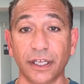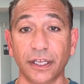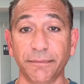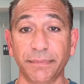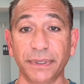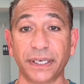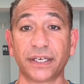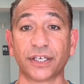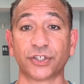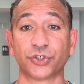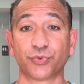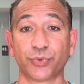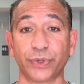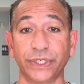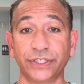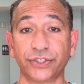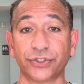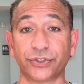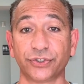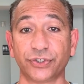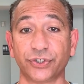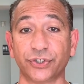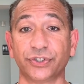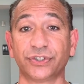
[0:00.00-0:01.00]
because
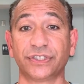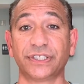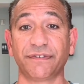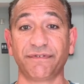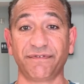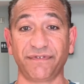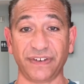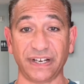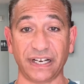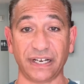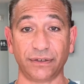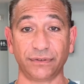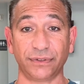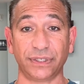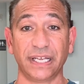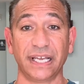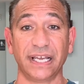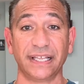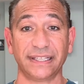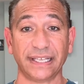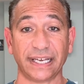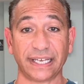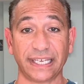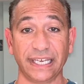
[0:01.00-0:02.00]
researchers have
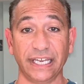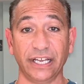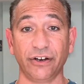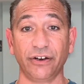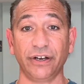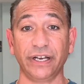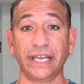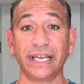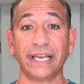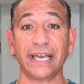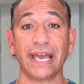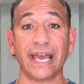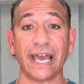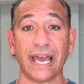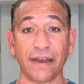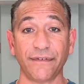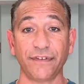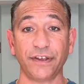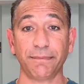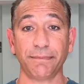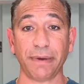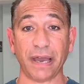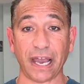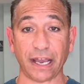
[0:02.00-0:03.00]
found that carrying
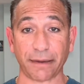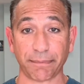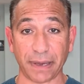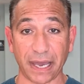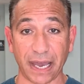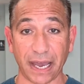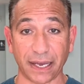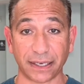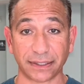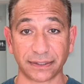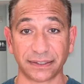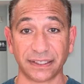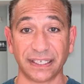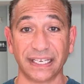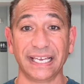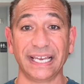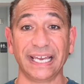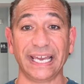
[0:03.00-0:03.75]
heavy backpacks